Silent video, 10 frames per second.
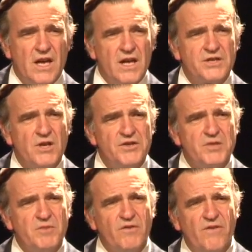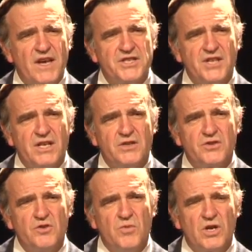And it's also been fascinating,
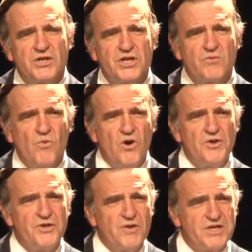too, because as Walter